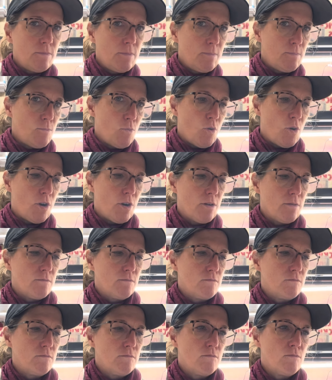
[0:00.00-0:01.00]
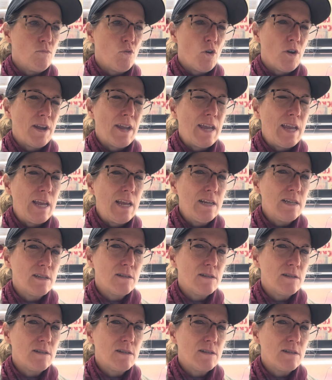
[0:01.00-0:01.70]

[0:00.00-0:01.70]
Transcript: more heat